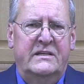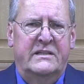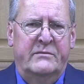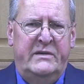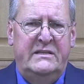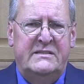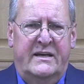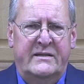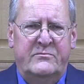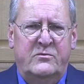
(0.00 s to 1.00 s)
In the
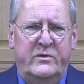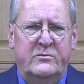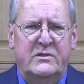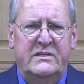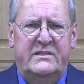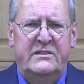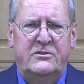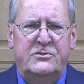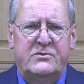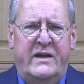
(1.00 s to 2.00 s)
meantime, we will continue
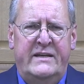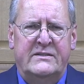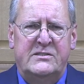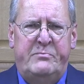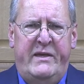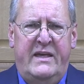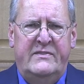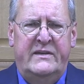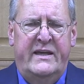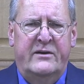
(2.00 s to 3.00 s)
to try to
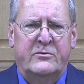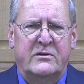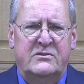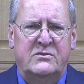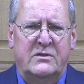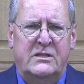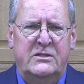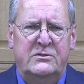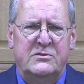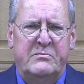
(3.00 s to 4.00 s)
expand the network to
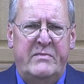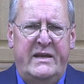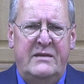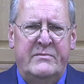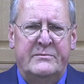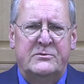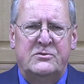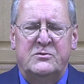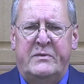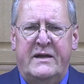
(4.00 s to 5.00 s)
include as many
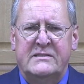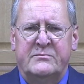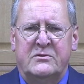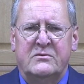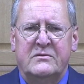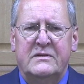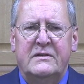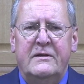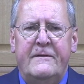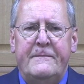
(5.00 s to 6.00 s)
members as possible,
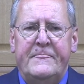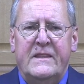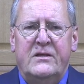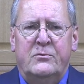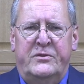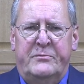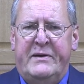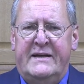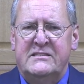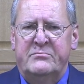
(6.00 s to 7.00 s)
with the
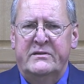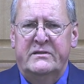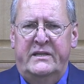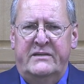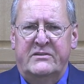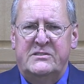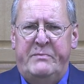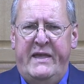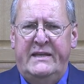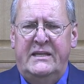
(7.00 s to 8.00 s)
possibility of
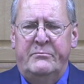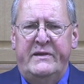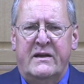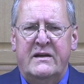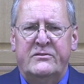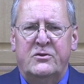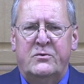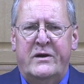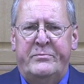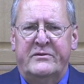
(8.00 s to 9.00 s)
expanding beyond the
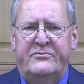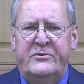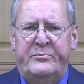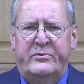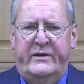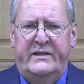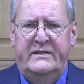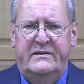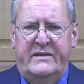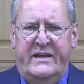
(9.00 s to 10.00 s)
cooperative
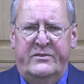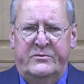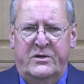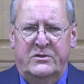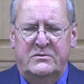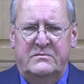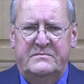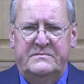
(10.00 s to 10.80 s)
footprint down the road.